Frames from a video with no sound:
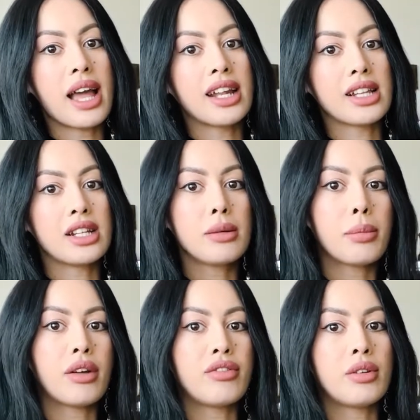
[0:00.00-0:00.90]
and a little
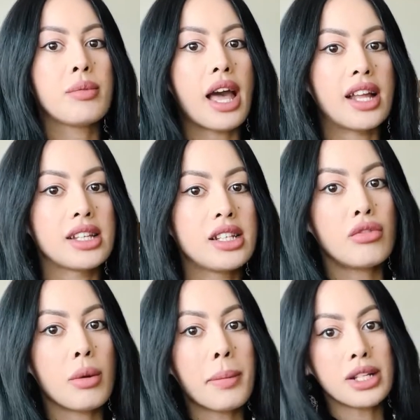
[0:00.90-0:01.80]
perfume added
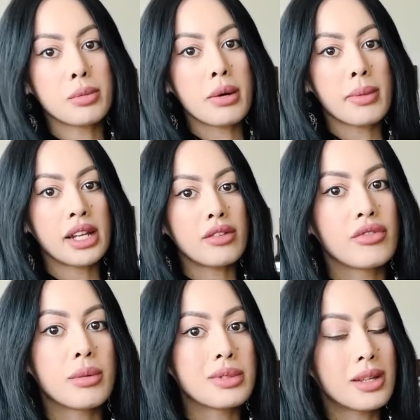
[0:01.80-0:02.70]
for much more money
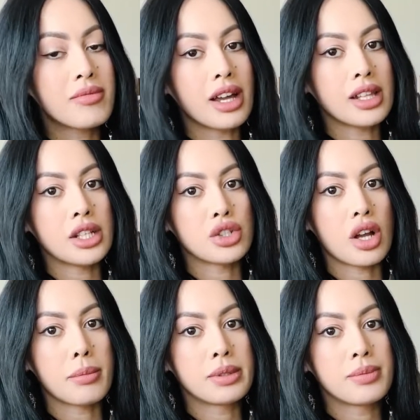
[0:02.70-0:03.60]
from some violin
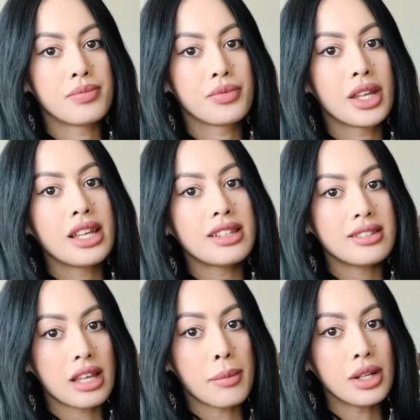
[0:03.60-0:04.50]
shops.
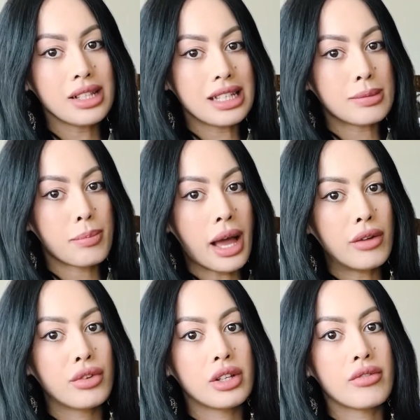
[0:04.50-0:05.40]
This chemical is
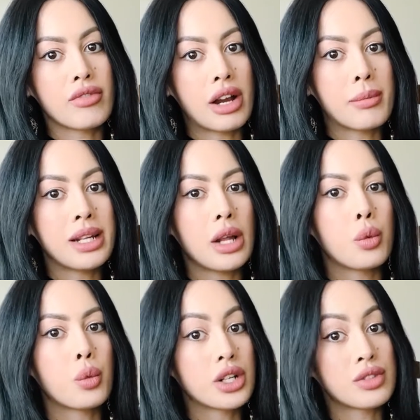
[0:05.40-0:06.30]
bad for the environment
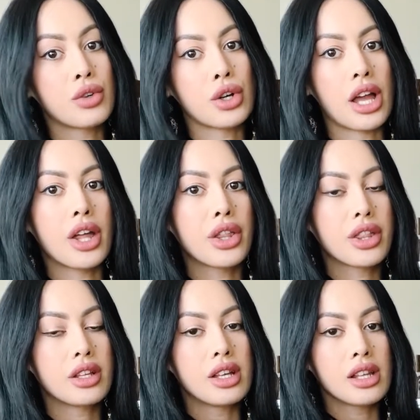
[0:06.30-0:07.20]
and worse for your
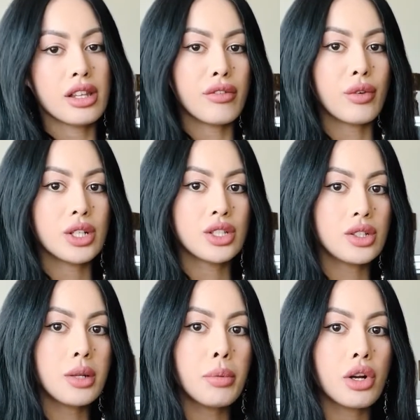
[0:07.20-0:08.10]
health. Therefore,
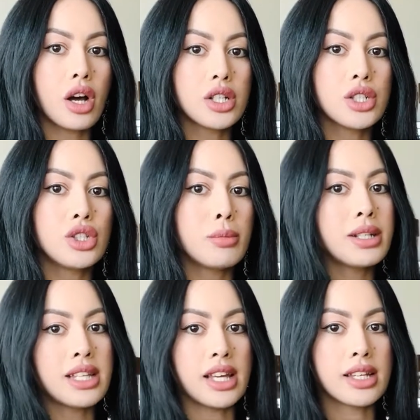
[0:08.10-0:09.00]
certain precautions should be
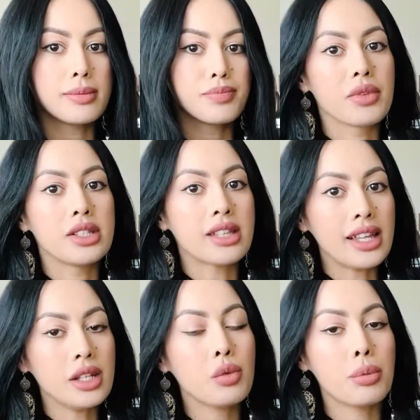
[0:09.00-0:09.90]
taken.
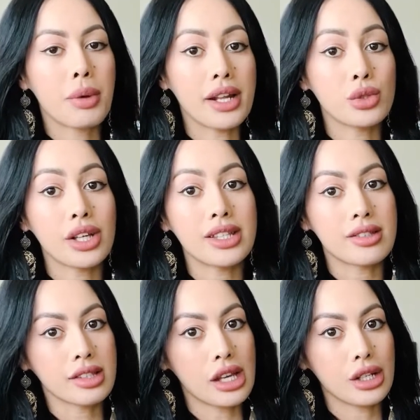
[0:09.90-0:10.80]
Xylene will penetrate the
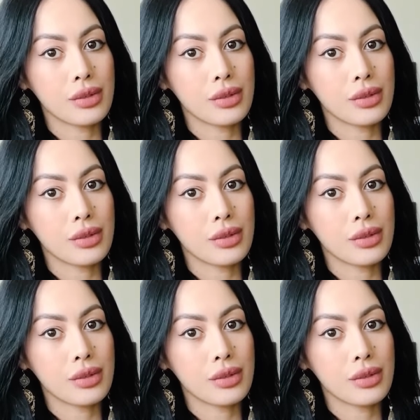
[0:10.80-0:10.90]
skin.